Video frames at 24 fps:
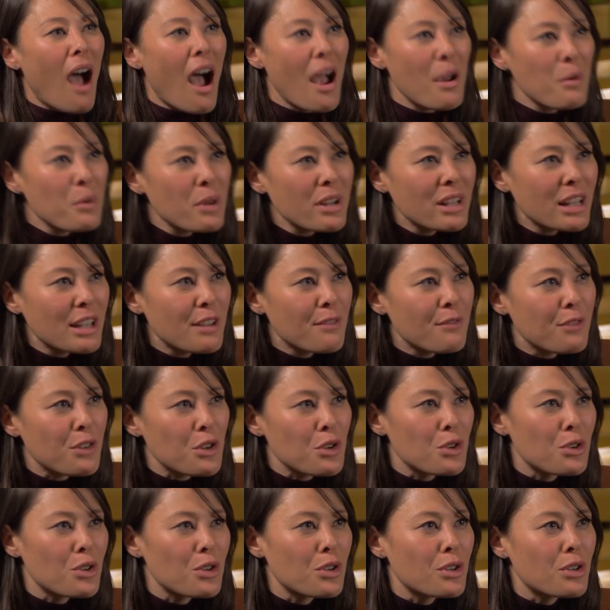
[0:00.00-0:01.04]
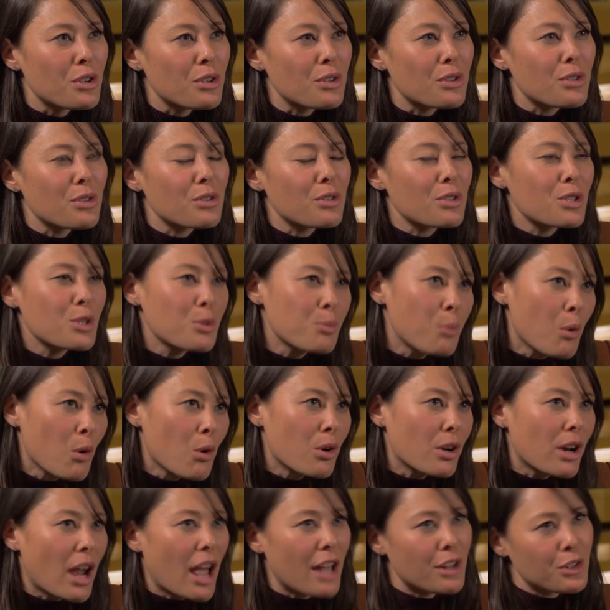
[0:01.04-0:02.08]
I really view
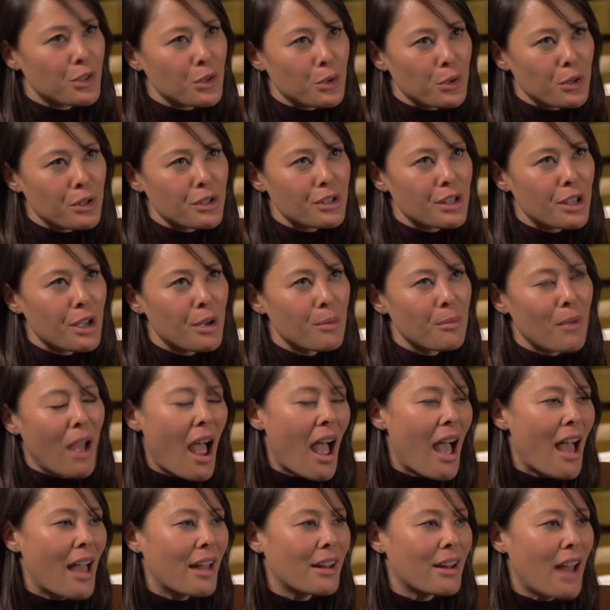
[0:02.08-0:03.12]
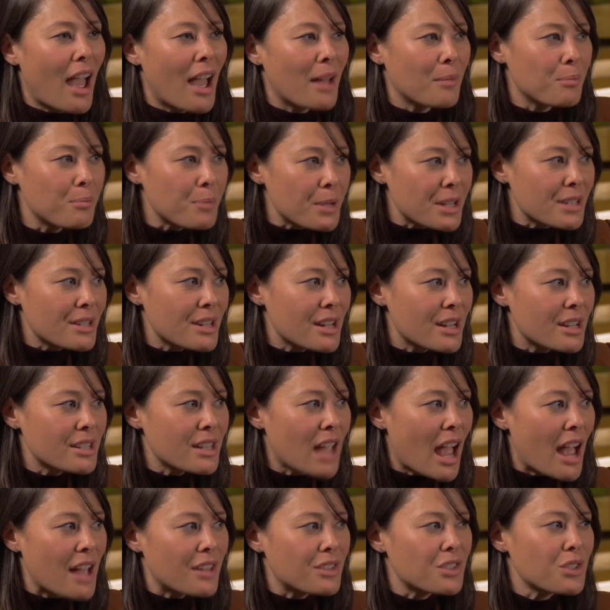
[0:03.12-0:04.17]
sport and tourism and business
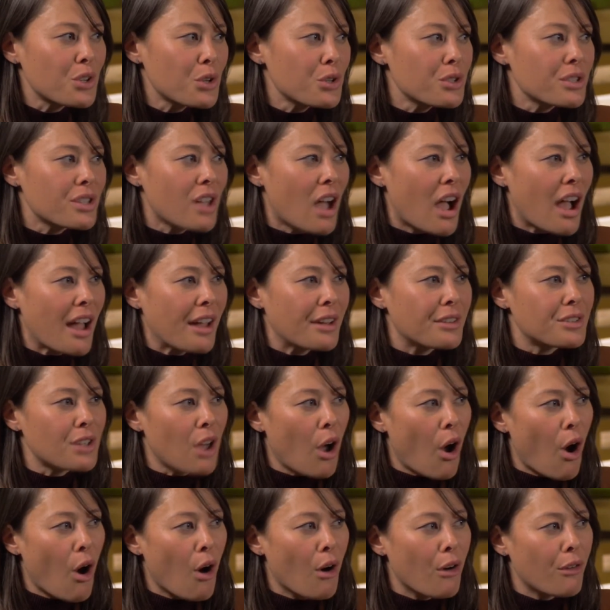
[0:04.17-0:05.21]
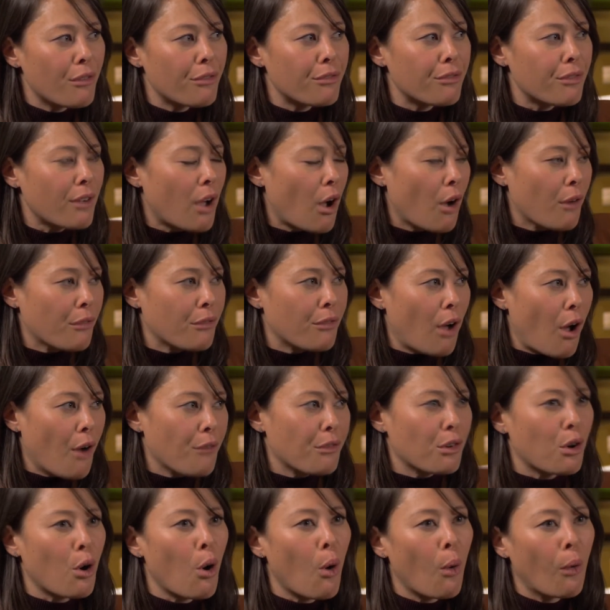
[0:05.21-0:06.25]
as two sides of
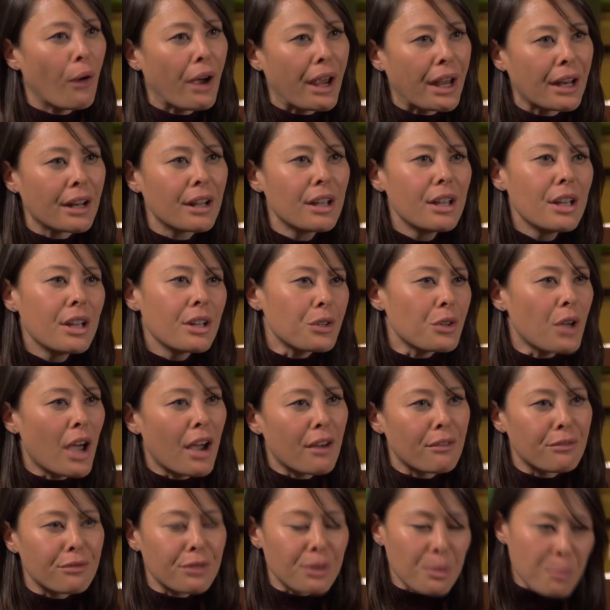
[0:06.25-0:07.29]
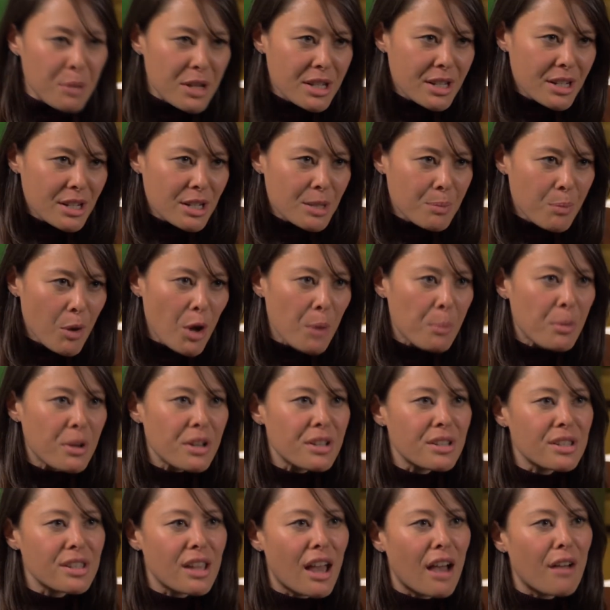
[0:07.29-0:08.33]
a coin. You have the business
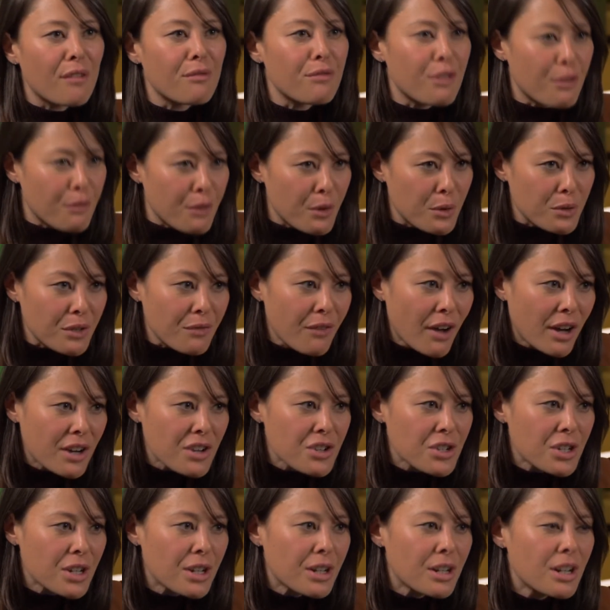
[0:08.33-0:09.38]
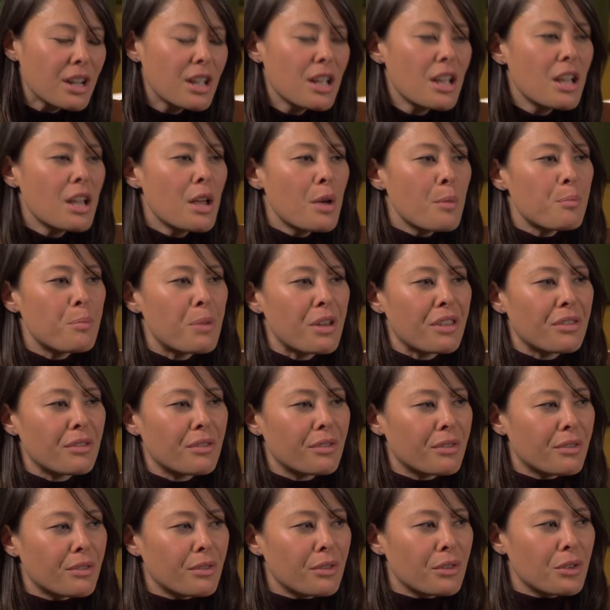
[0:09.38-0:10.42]
purpose that fulfills a function, but
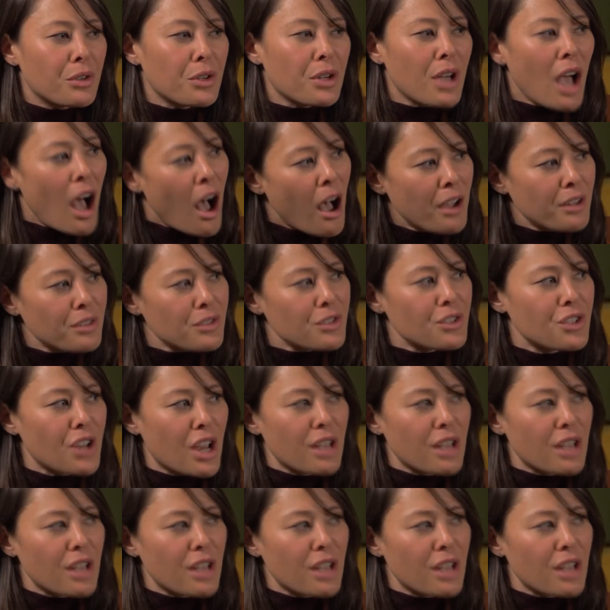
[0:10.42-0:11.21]
you can't